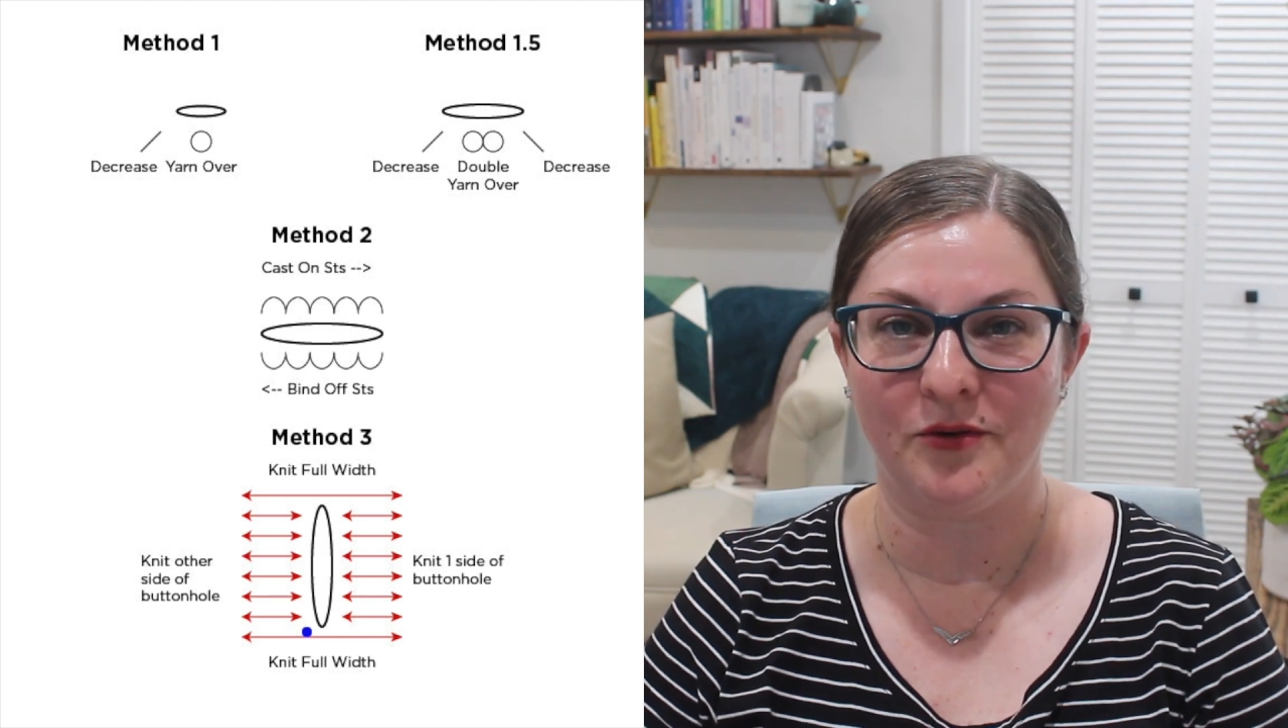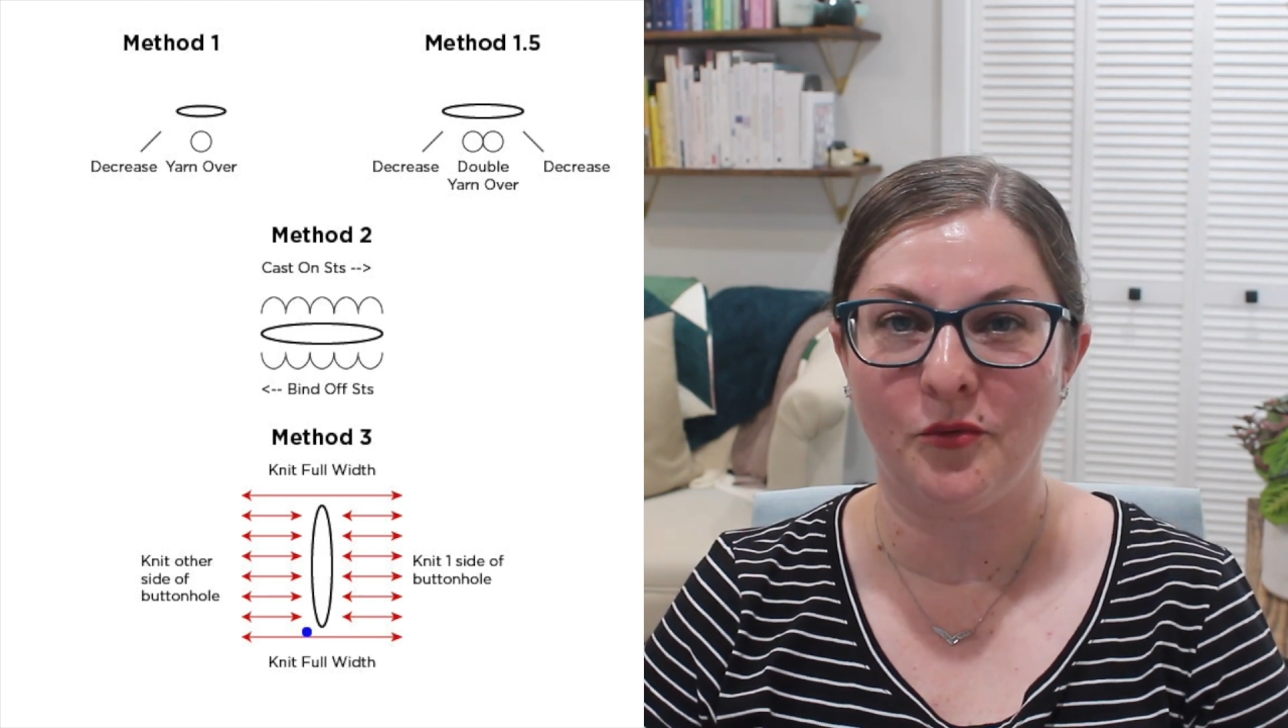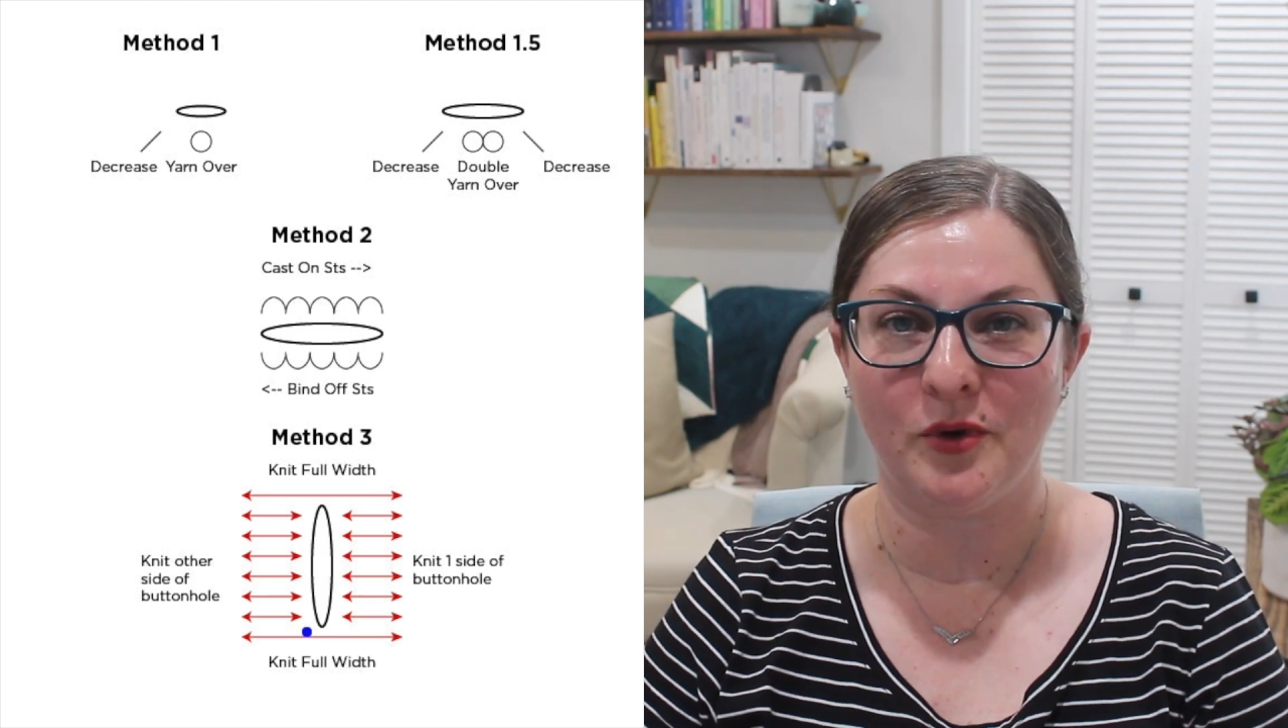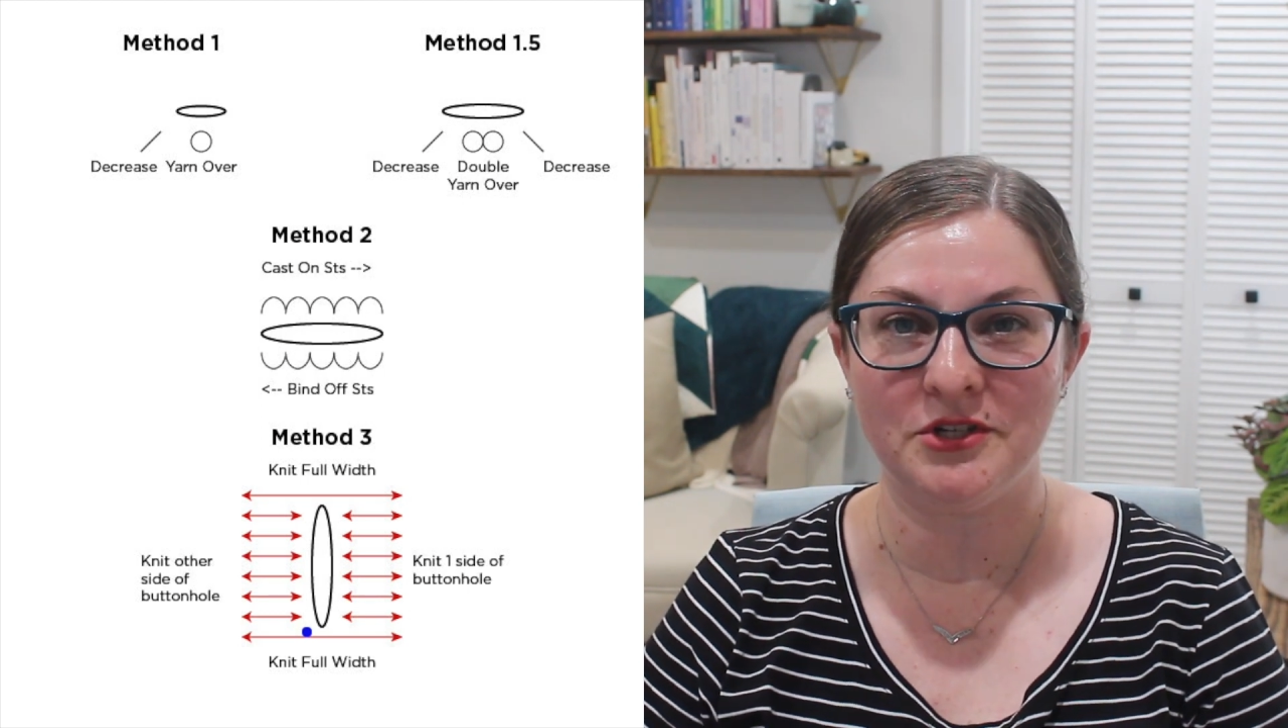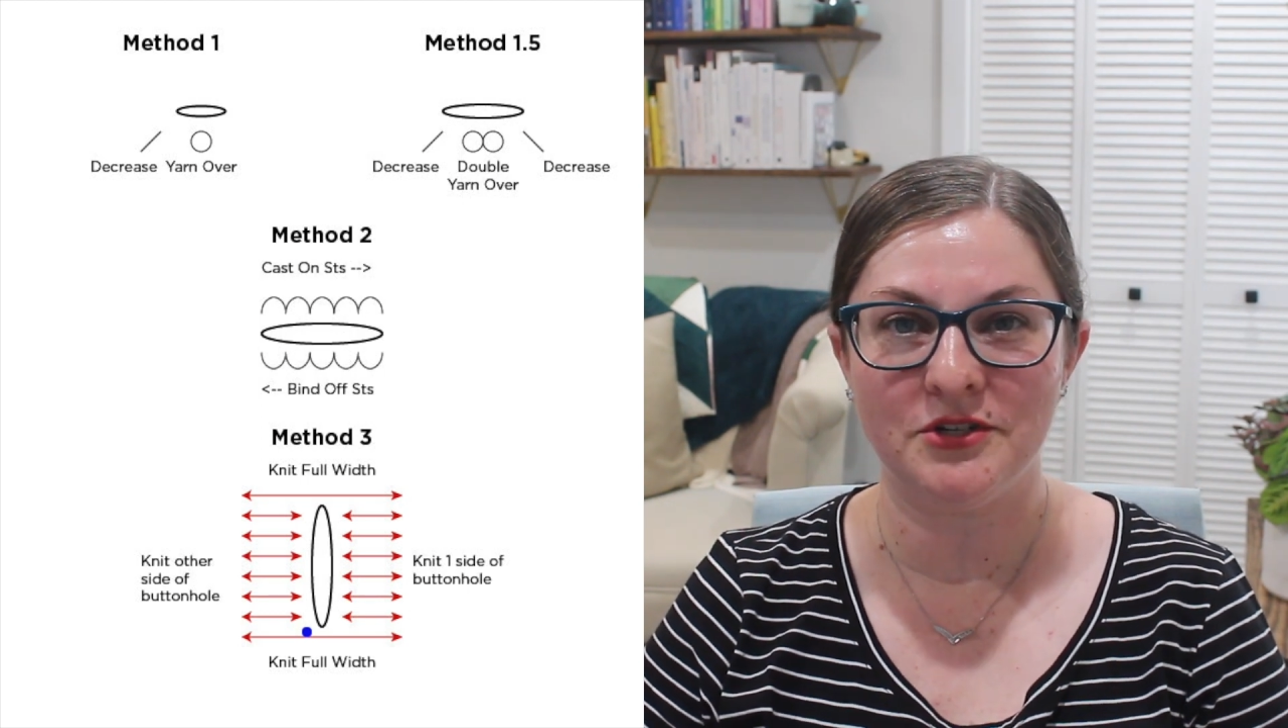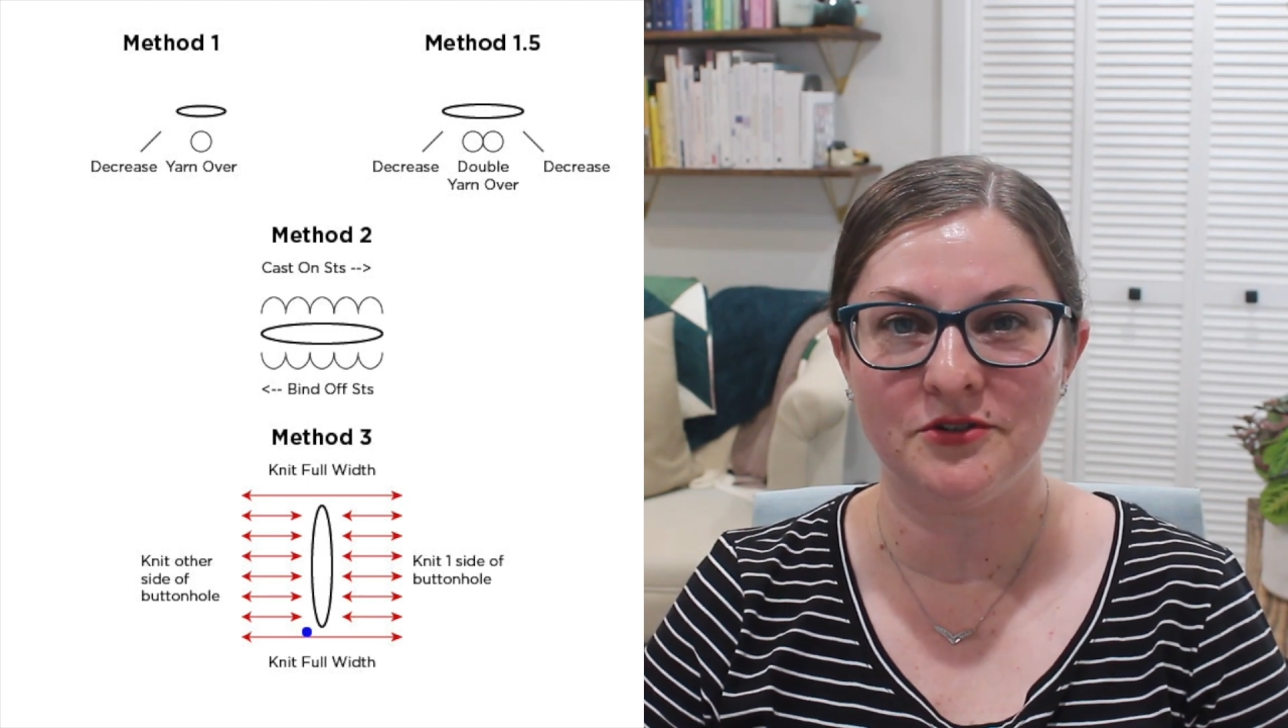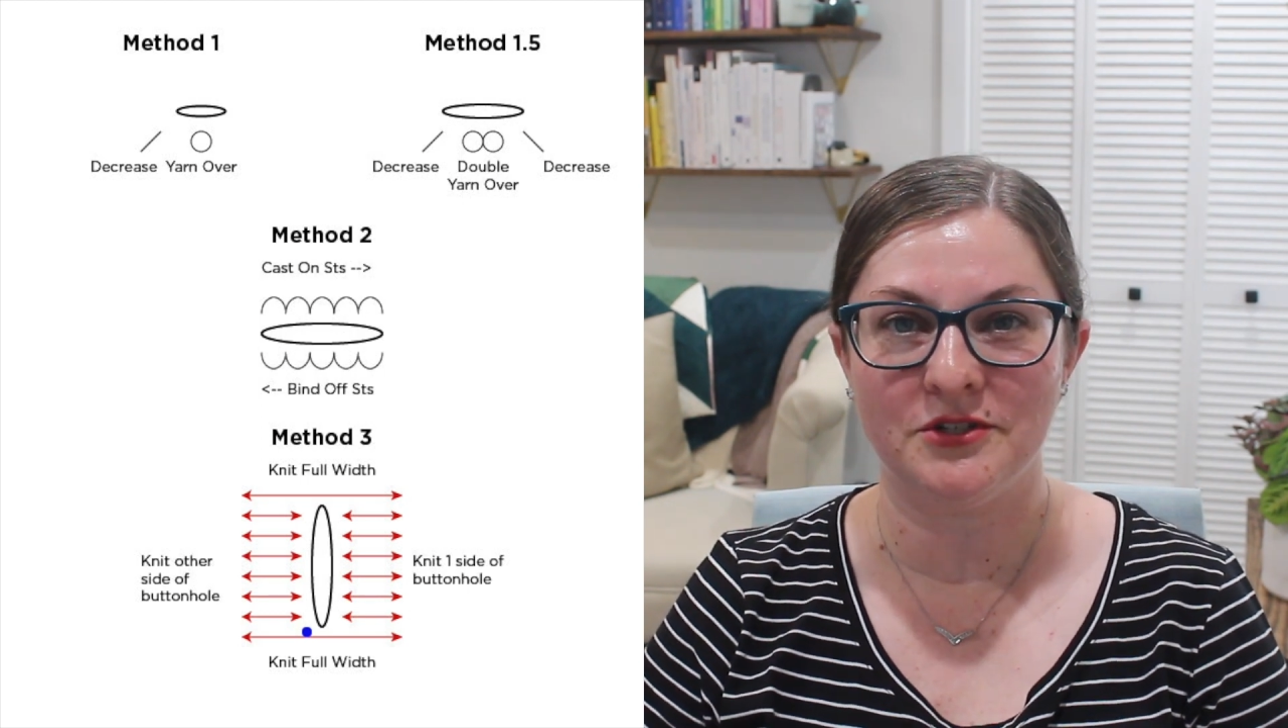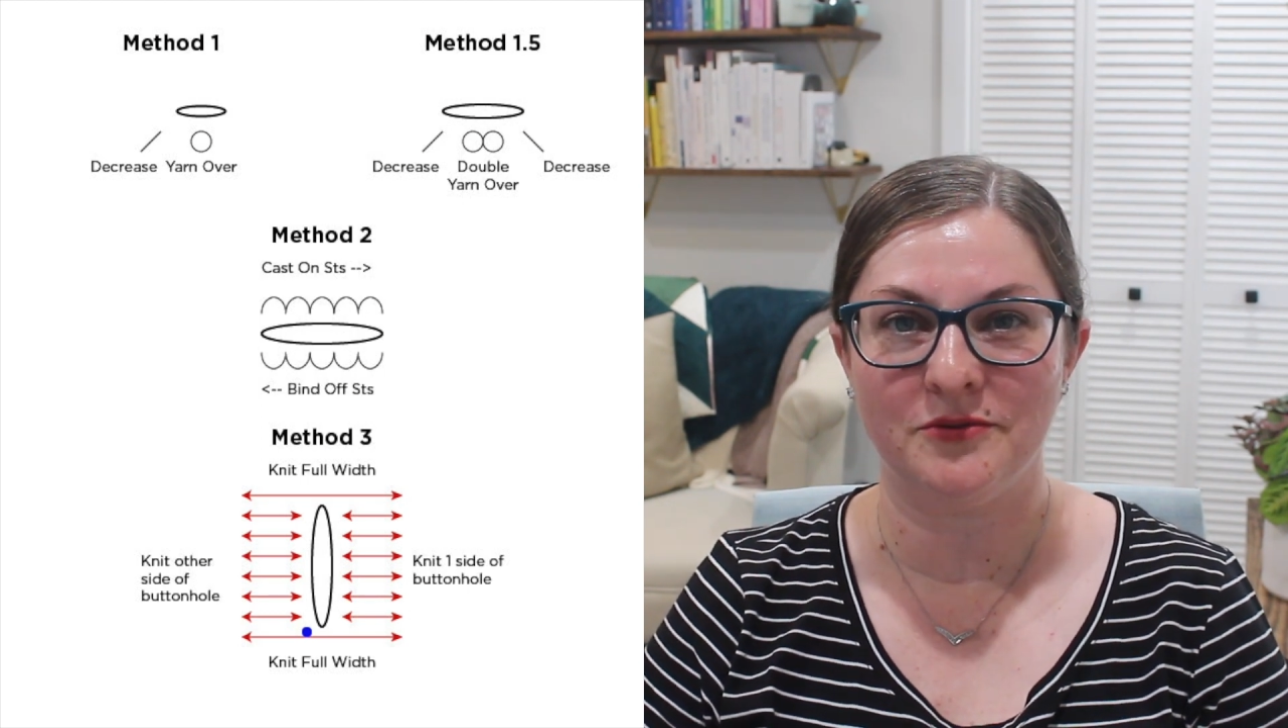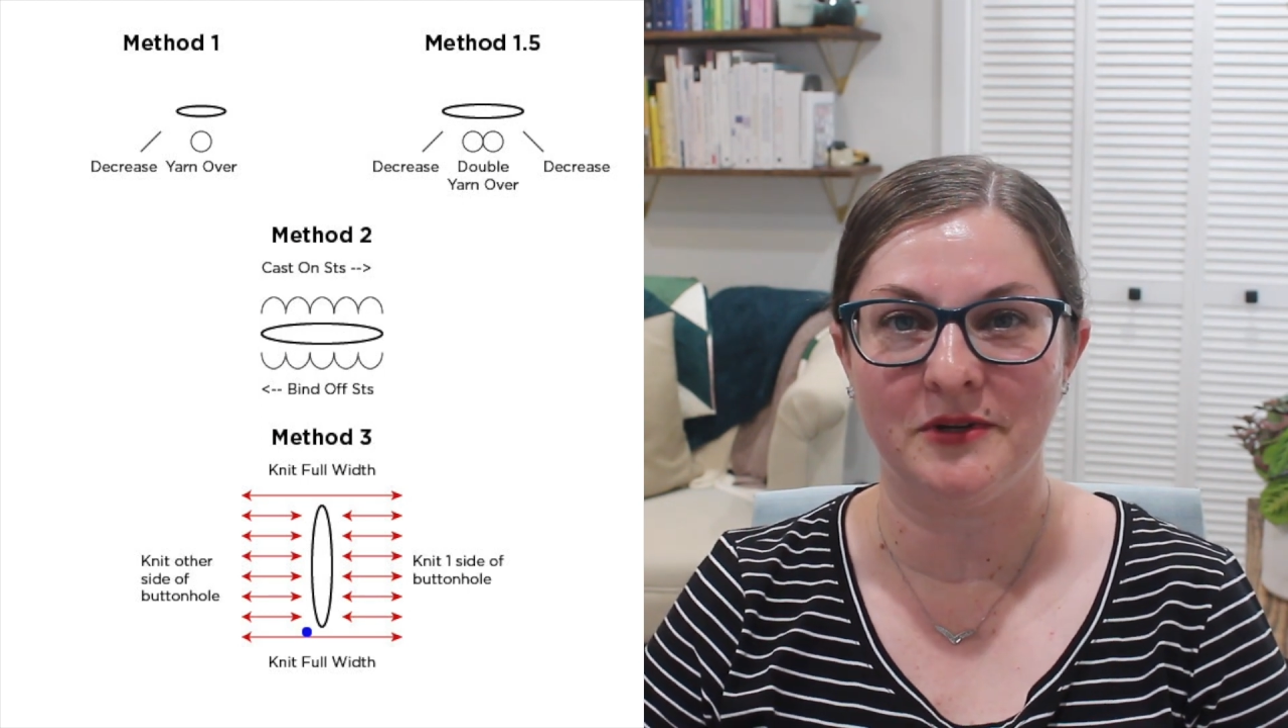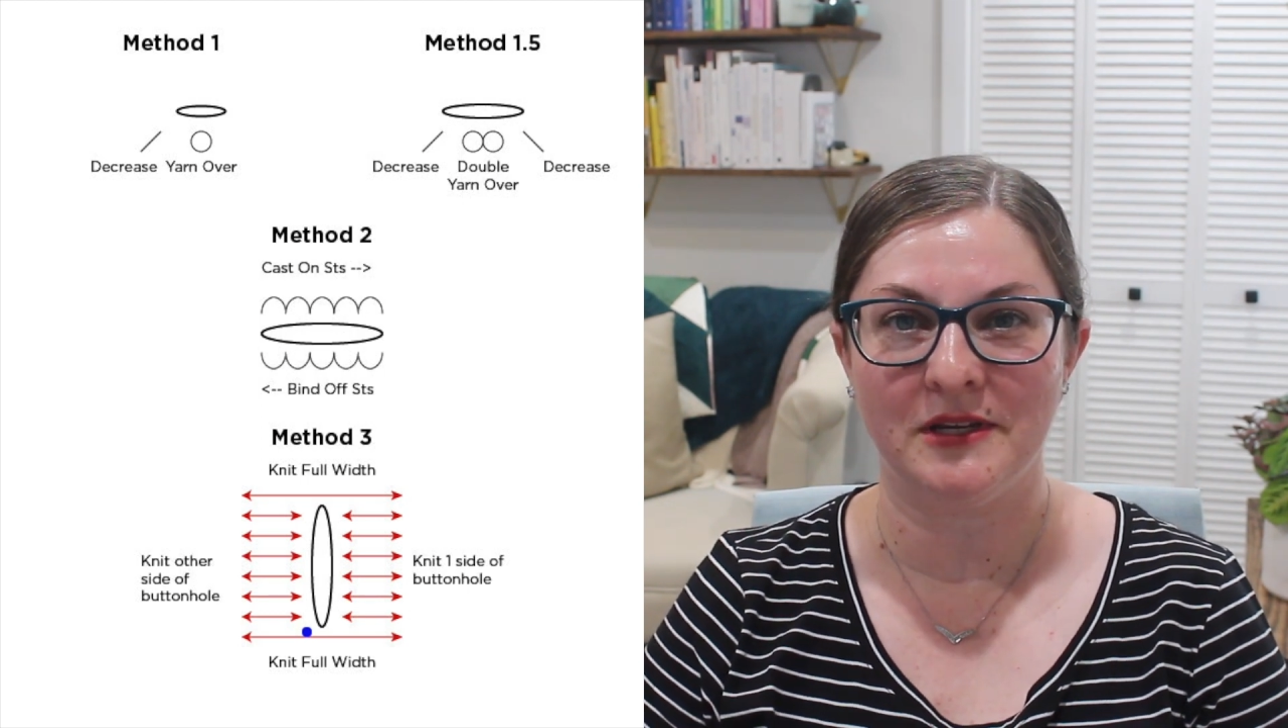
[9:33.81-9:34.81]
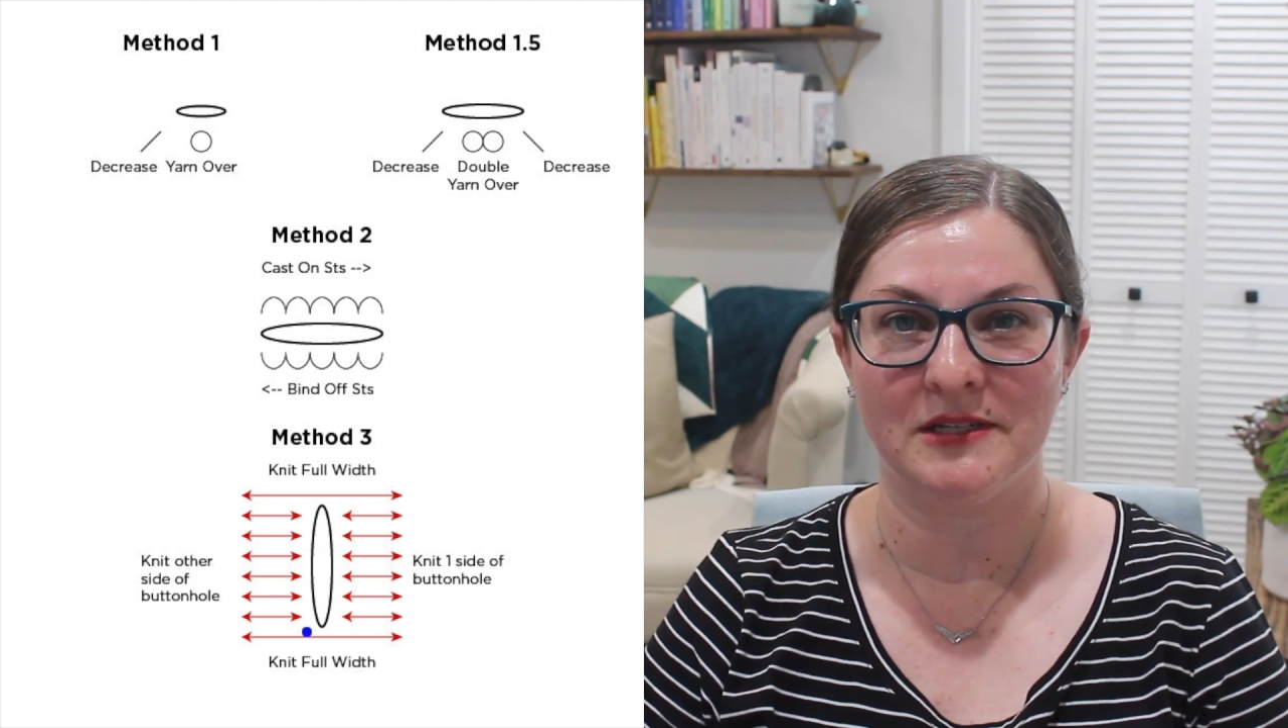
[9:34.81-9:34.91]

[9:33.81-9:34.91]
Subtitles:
what you're doing